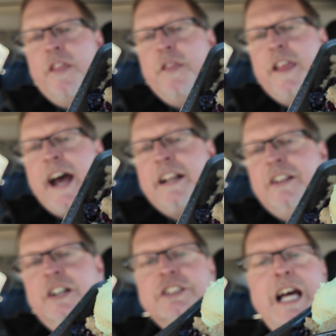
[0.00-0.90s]
That
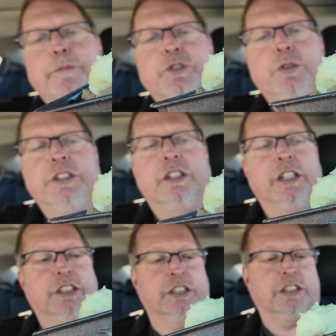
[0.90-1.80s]
looks absolutely
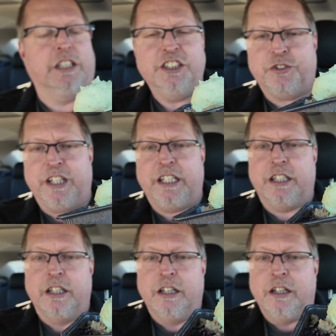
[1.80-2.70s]
delicious. So this
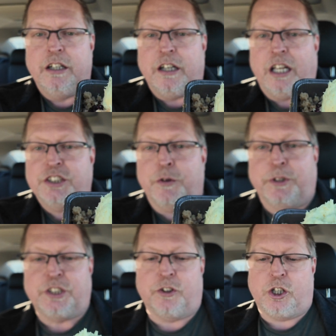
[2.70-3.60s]
really isn't even
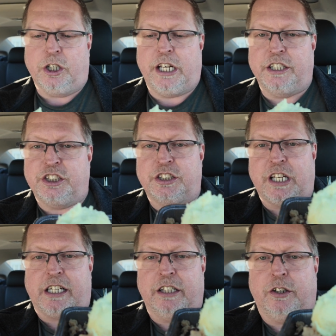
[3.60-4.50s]
much of a cookie. This is
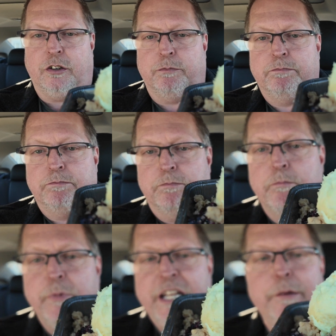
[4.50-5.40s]
like a little
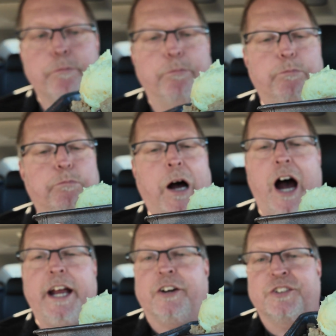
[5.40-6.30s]
mini
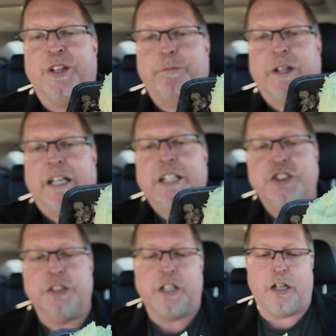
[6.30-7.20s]
pie or something, I
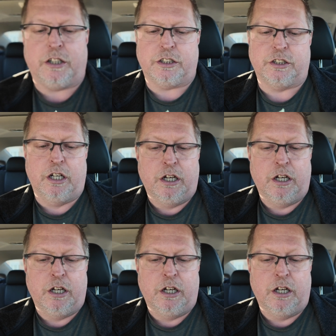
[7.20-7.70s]
guess you'd call this.